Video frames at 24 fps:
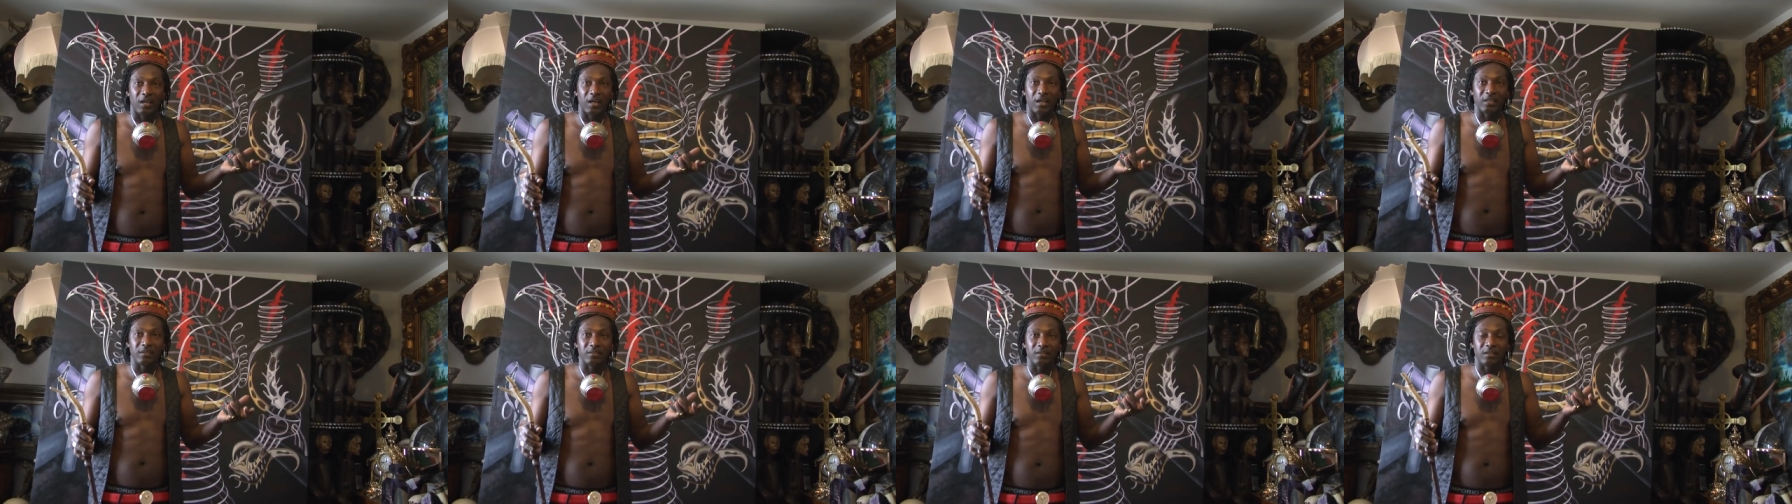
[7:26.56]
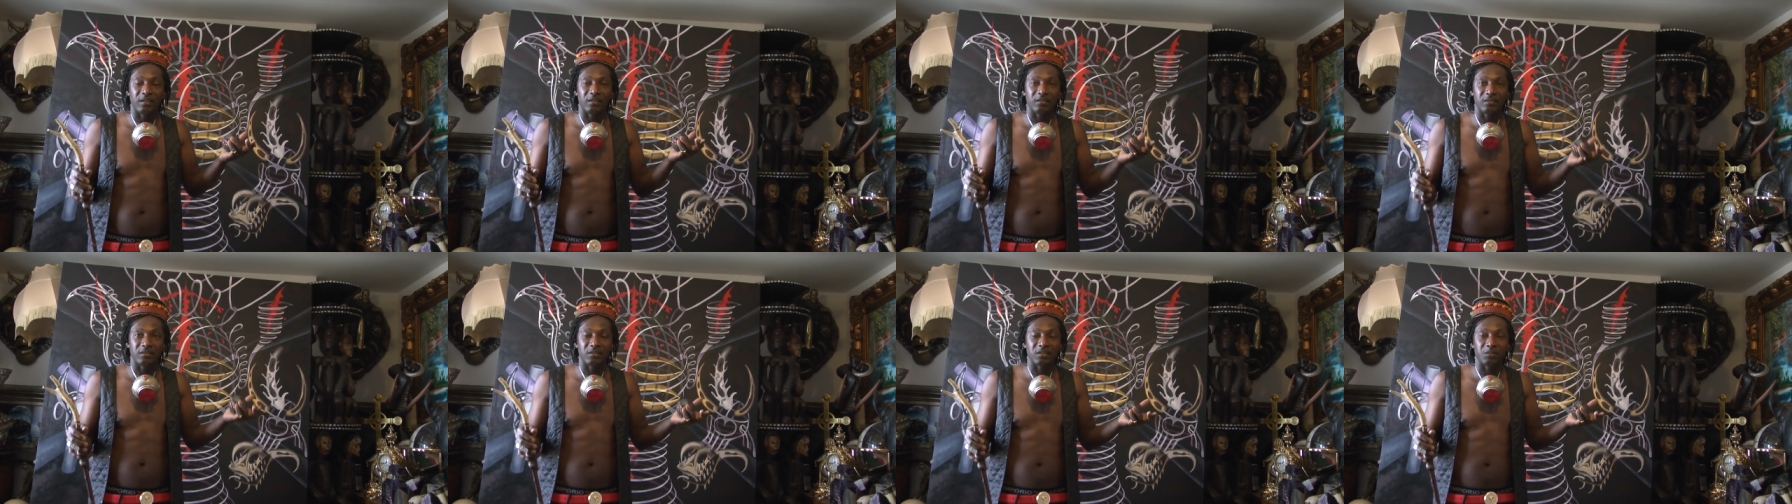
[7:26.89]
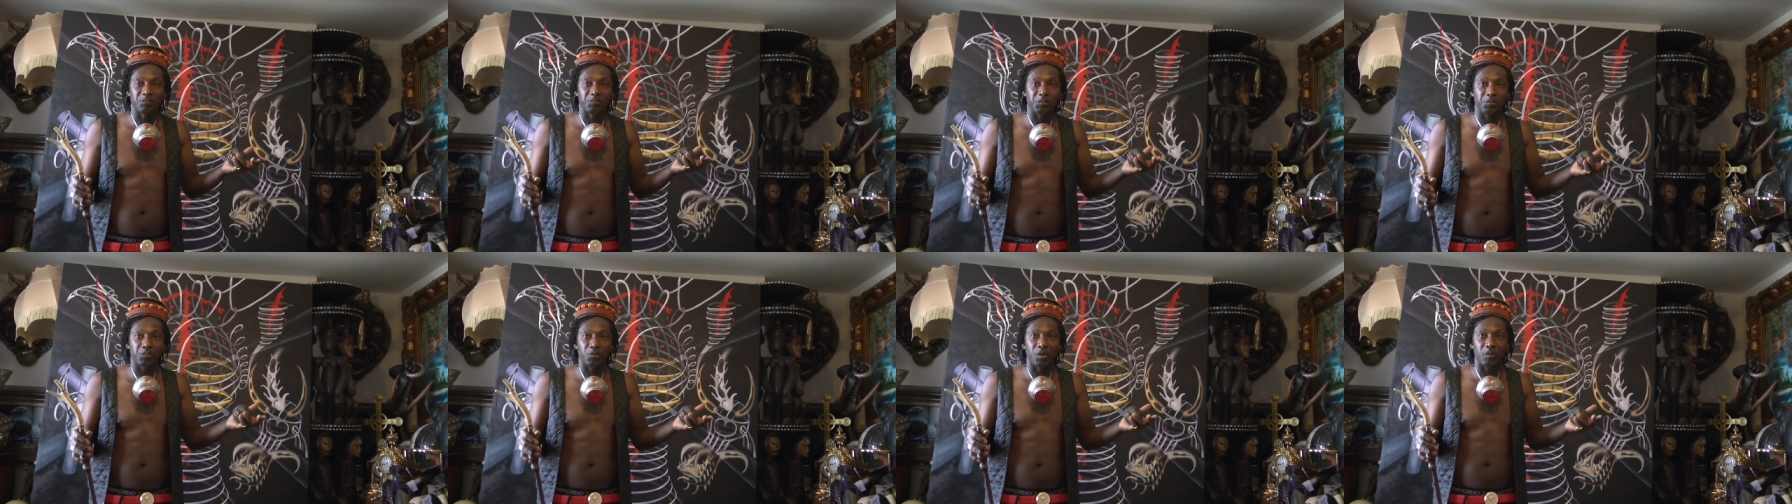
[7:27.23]
and
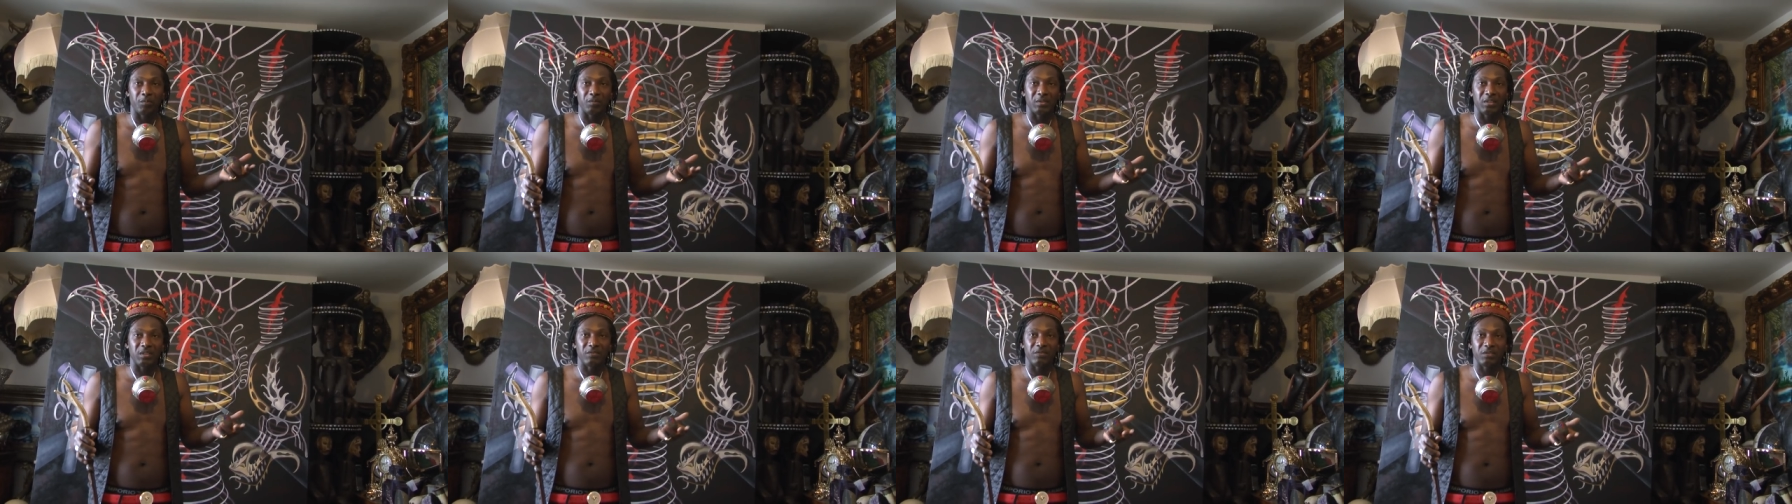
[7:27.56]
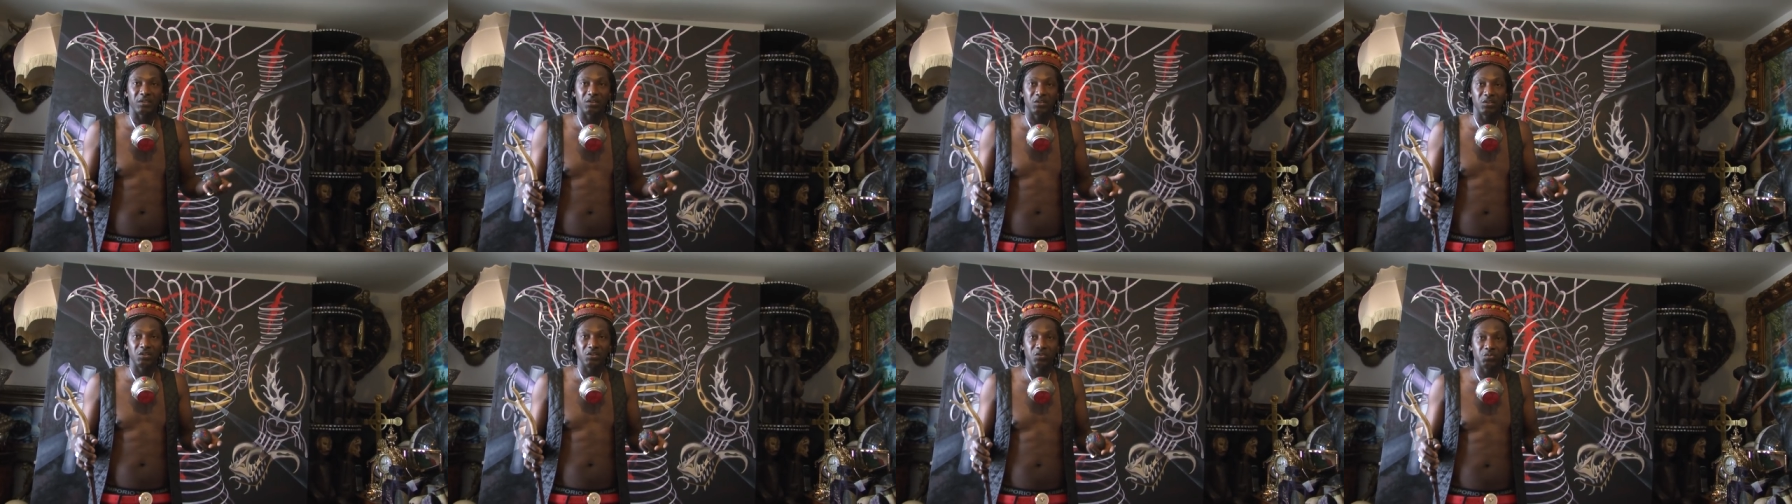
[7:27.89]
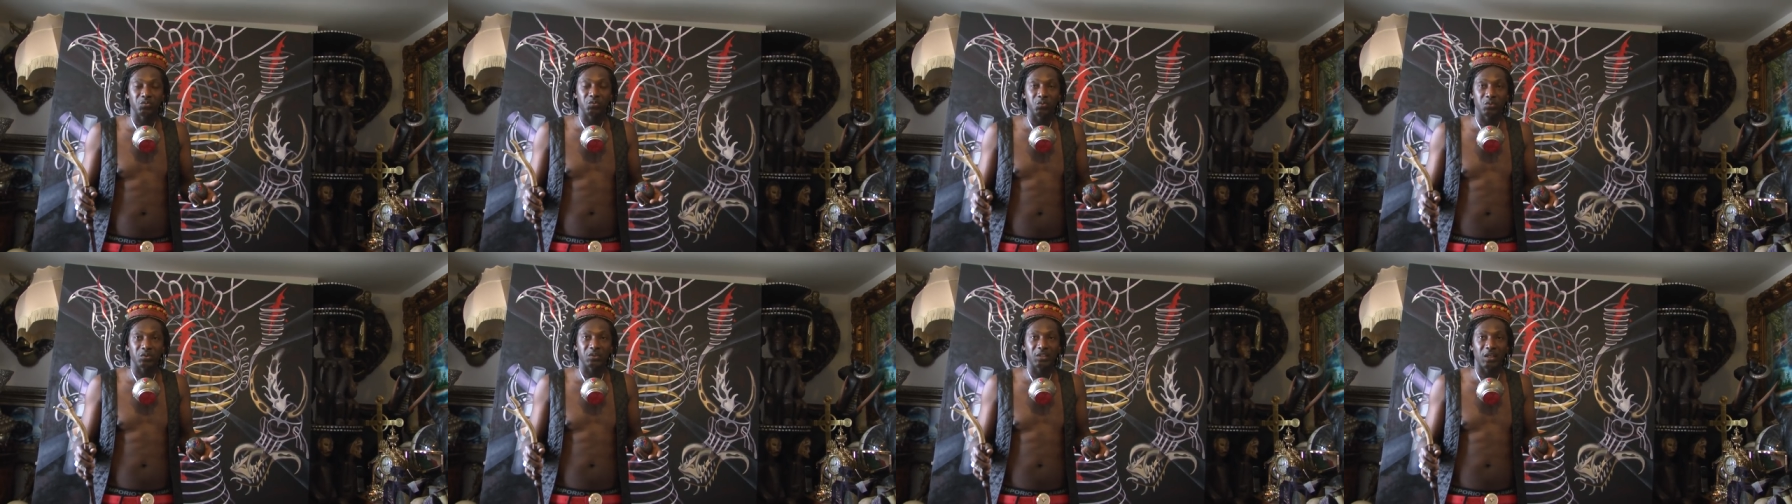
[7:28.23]
hunting. People have been living
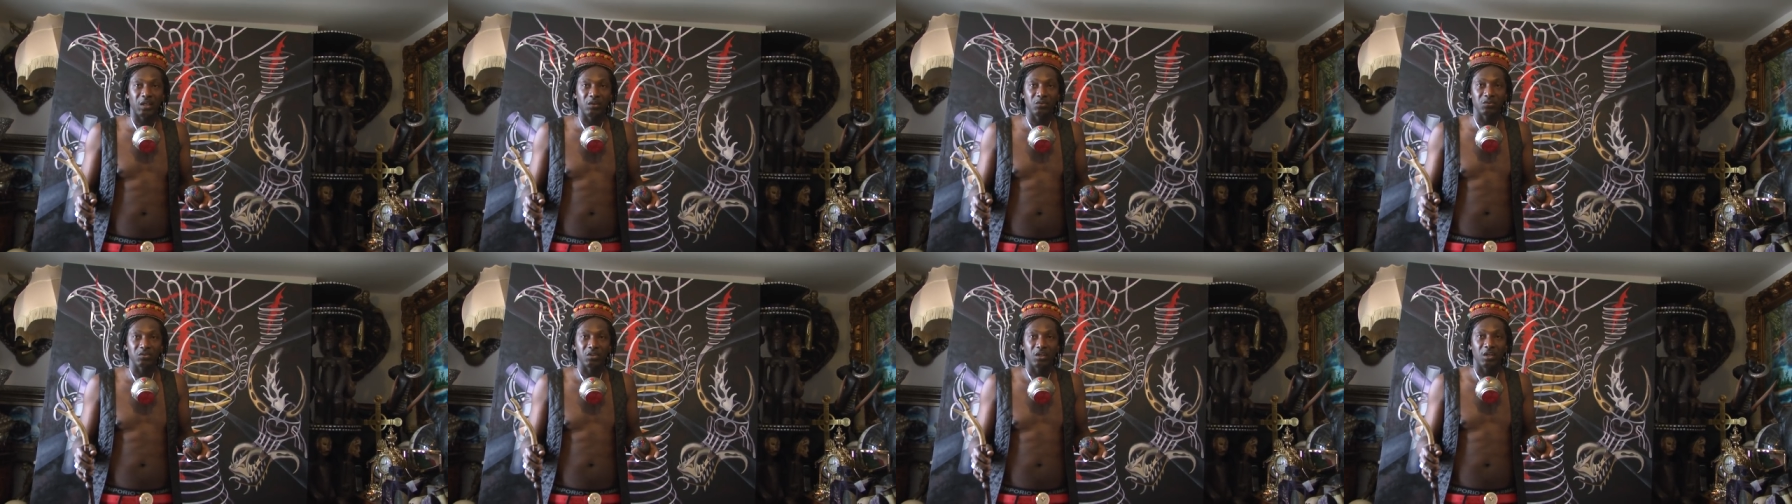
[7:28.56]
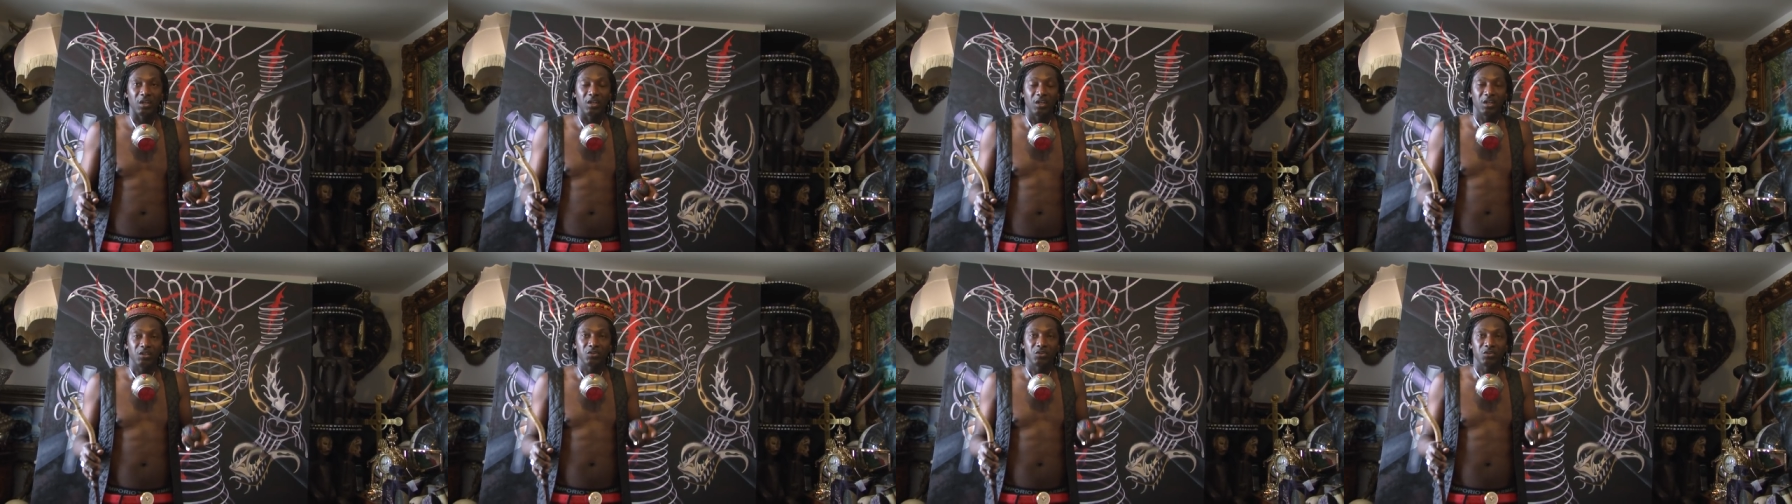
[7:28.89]
into those houses.